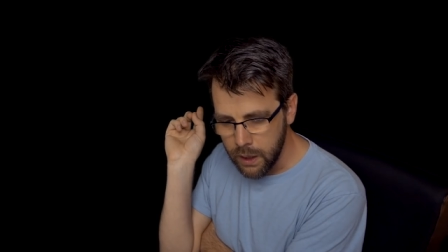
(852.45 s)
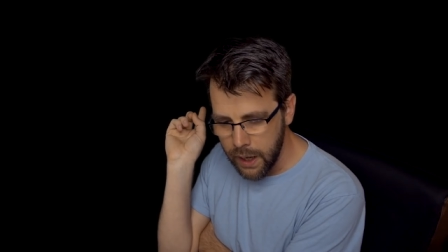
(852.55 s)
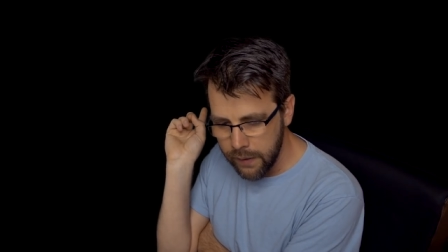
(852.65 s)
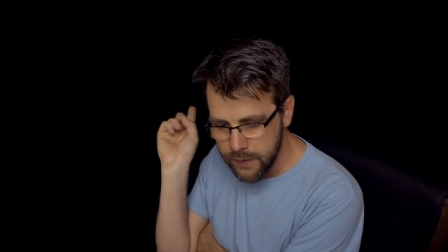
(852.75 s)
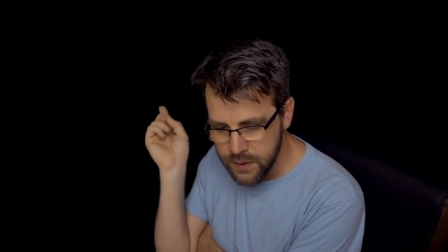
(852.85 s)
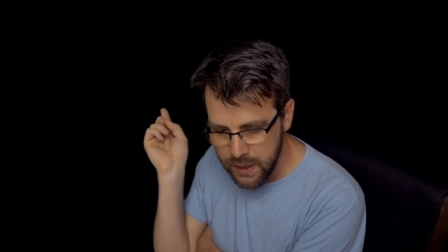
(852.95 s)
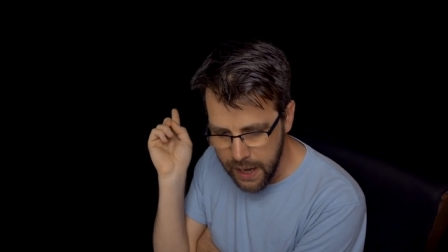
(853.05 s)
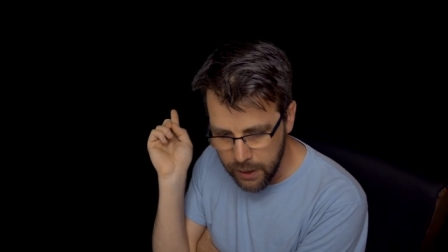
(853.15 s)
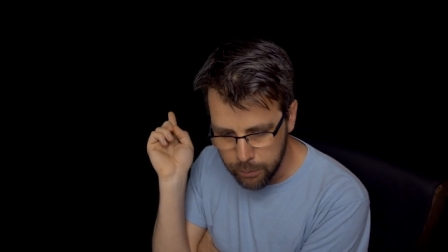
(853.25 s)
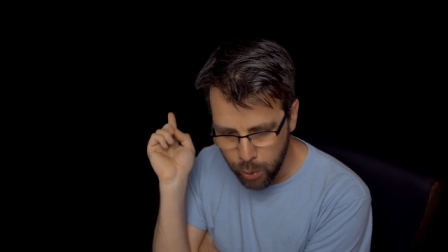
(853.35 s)
at the
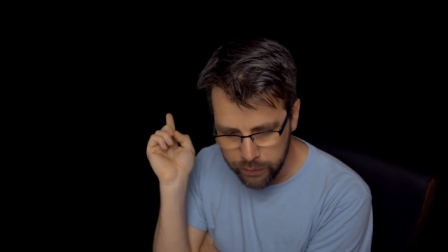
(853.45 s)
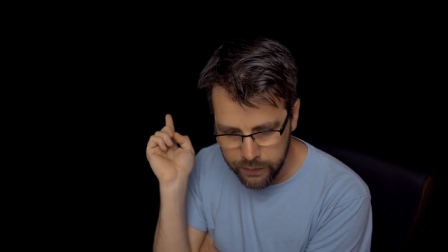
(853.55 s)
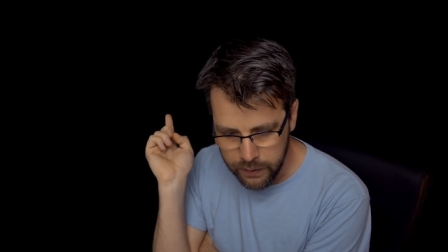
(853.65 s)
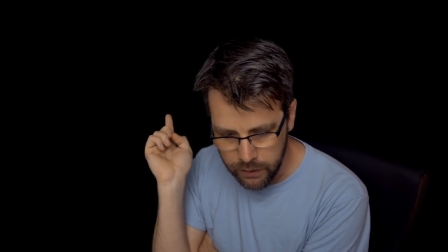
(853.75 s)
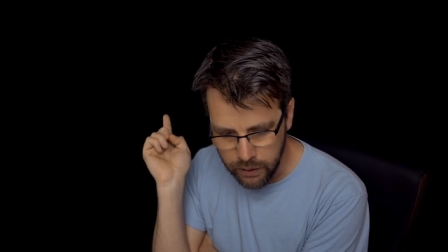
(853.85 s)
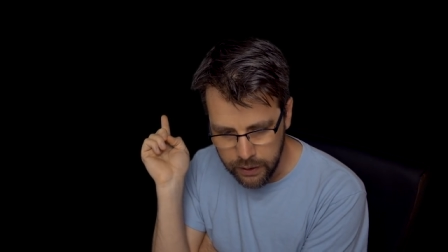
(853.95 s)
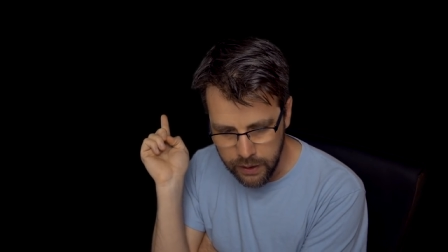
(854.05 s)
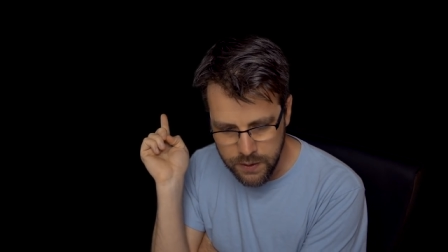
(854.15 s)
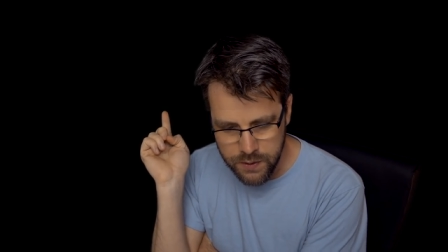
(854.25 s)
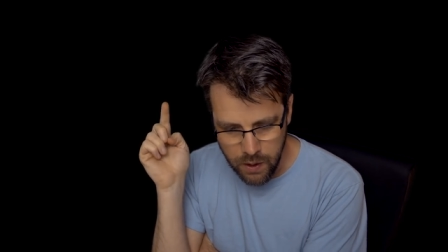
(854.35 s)
Seattle Moore Theater, and
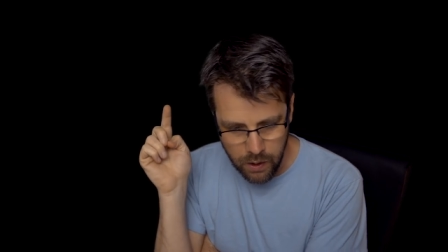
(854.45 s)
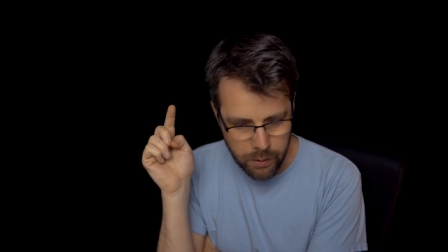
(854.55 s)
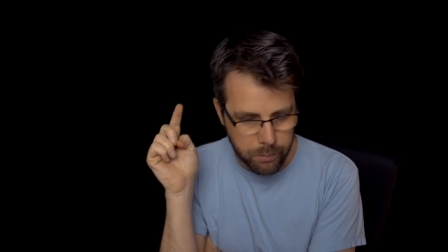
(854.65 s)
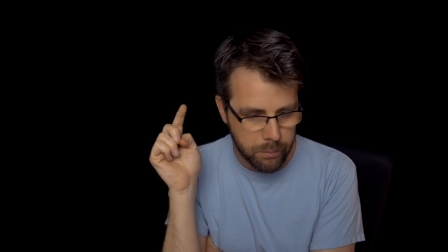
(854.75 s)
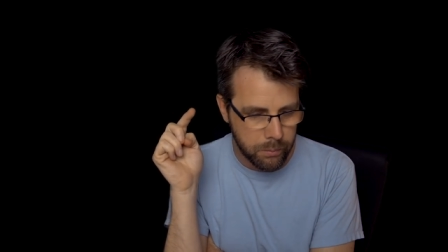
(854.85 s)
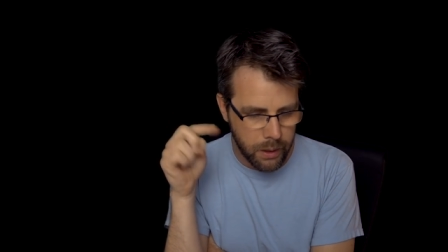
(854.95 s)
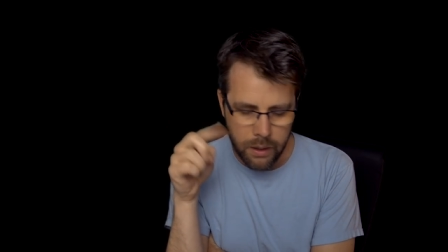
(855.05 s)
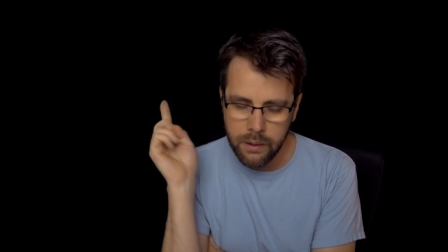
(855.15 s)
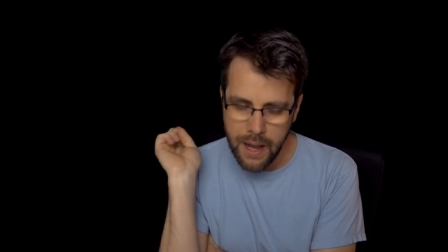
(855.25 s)
I saw him uh,